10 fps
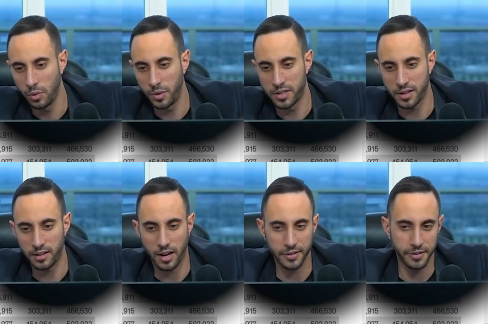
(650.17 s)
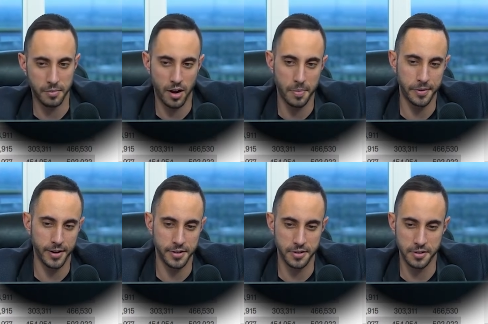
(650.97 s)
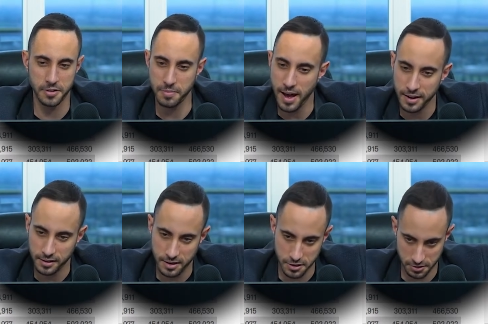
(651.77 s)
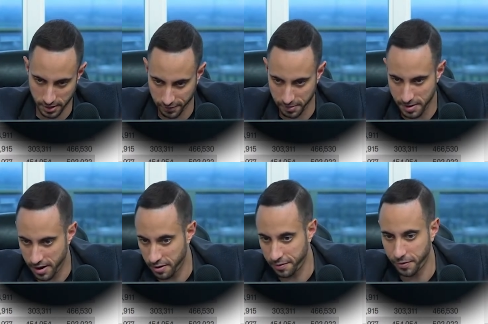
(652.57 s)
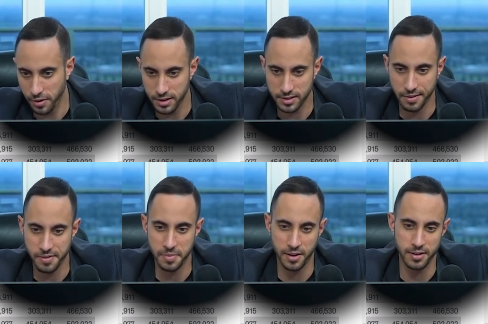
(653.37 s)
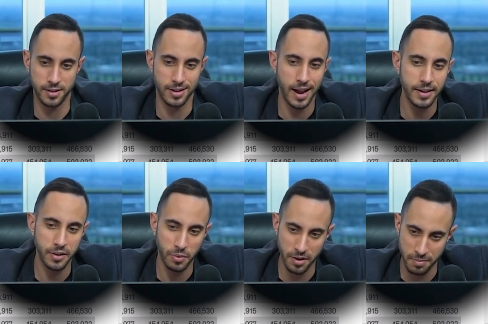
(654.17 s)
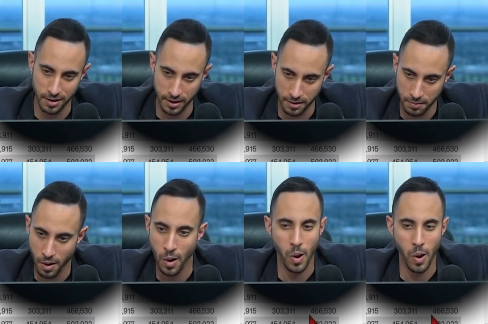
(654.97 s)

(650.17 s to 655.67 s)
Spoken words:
We saw loss from operations dramatically shrink from 847 million to 91 million.